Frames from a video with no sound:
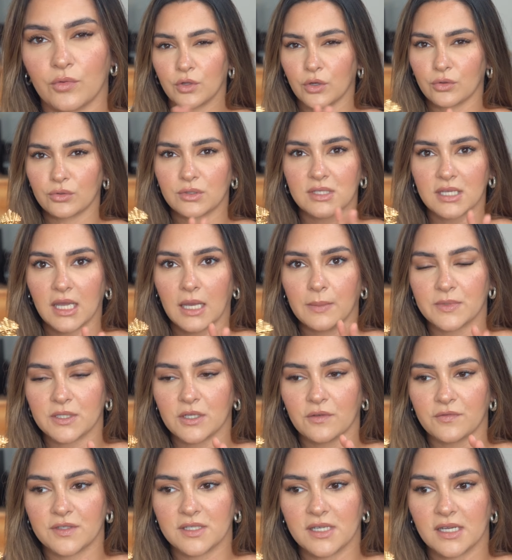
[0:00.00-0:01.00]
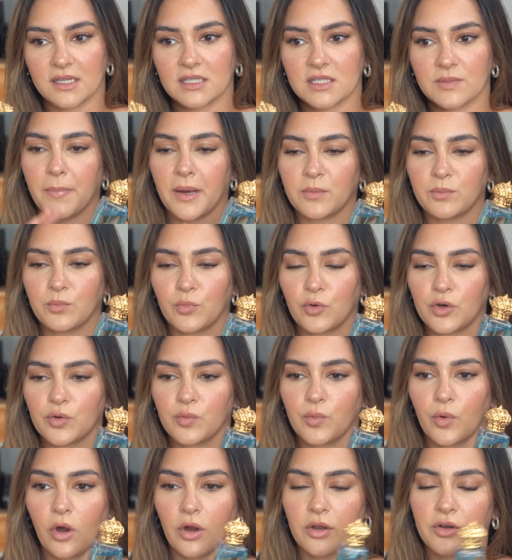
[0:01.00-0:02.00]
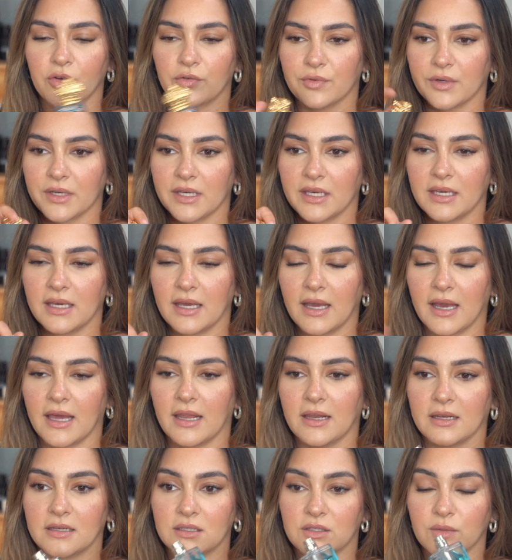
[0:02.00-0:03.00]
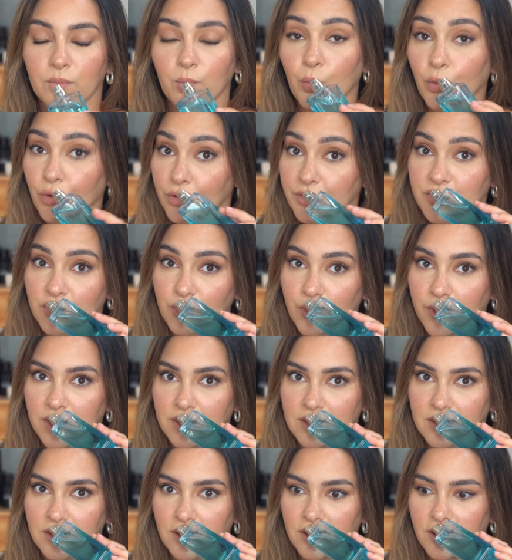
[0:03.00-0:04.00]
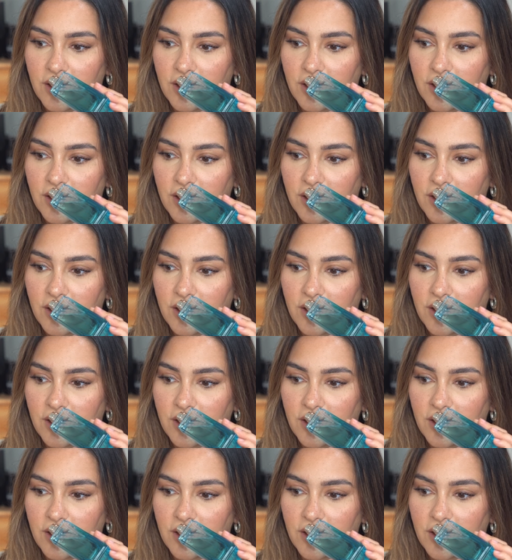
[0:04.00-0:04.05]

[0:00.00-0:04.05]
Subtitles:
those types of scents, but more watery and more sweet.